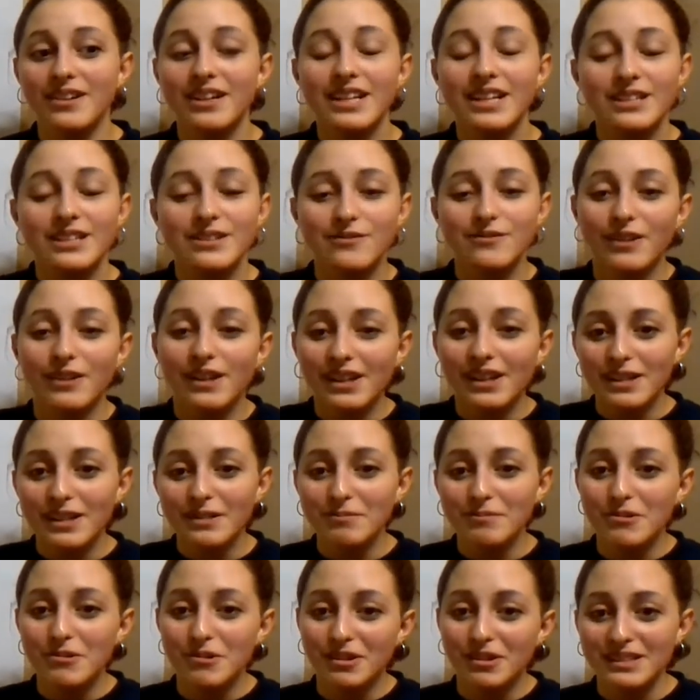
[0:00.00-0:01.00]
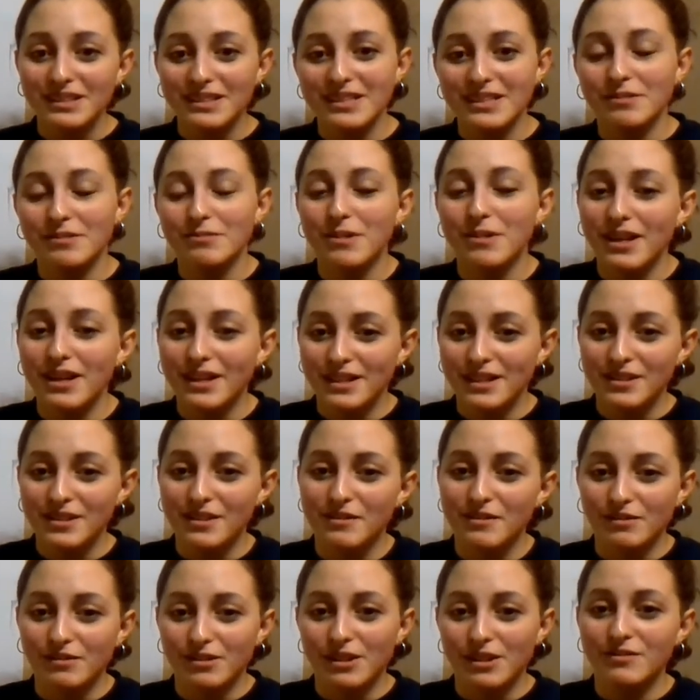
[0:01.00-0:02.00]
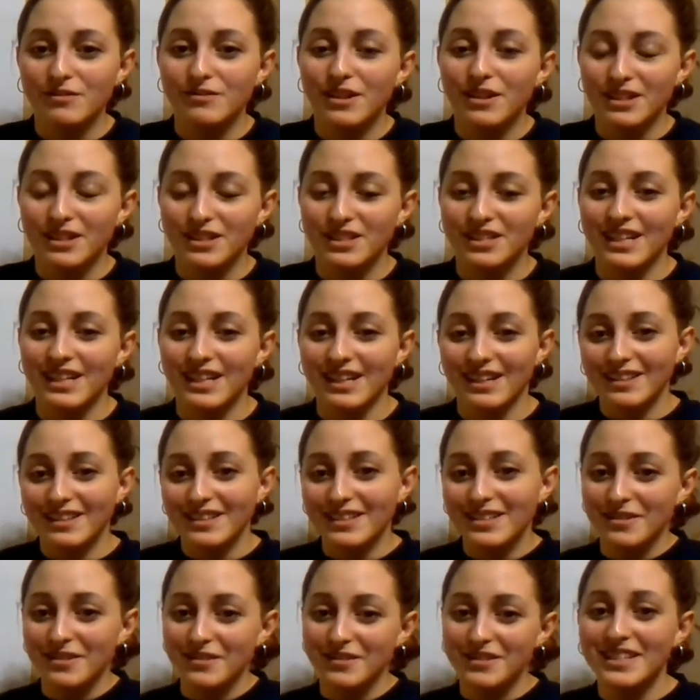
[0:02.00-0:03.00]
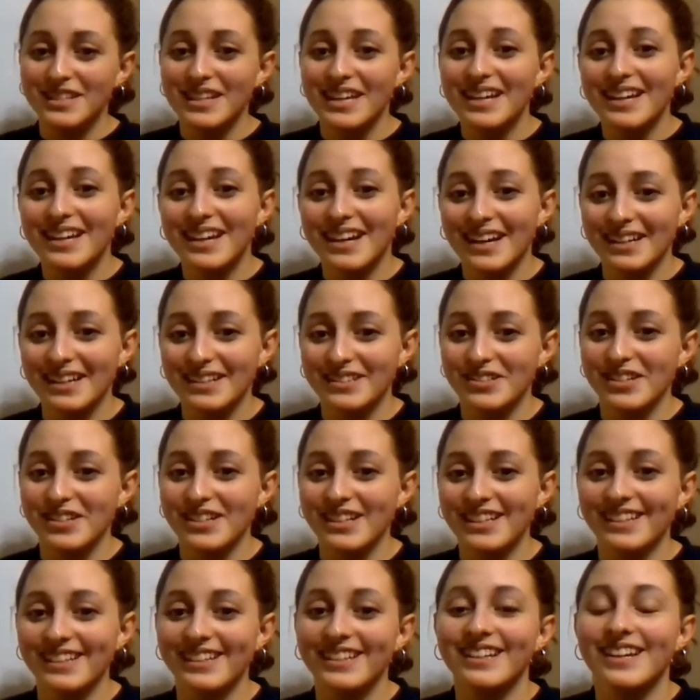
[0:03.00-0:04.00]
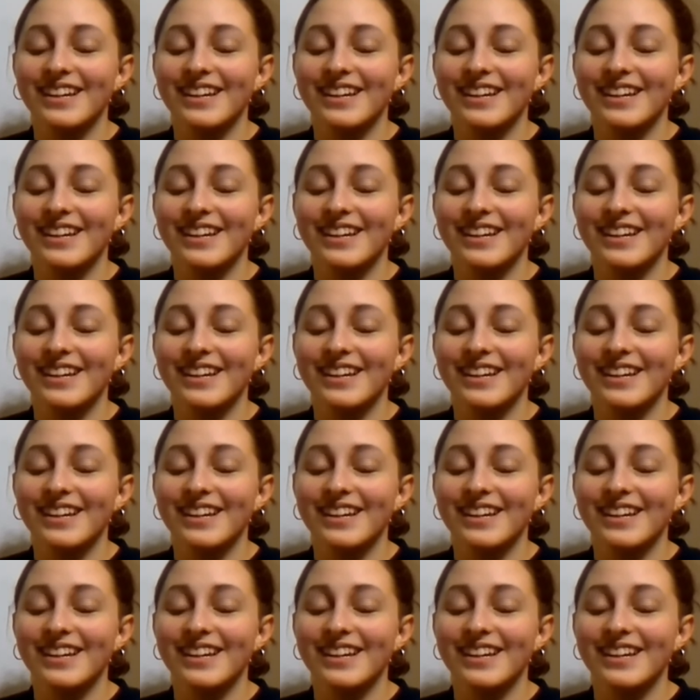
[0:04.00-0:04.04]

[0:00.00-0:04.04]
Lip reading: It's very important to your body's overall functioning, so stay hydrated,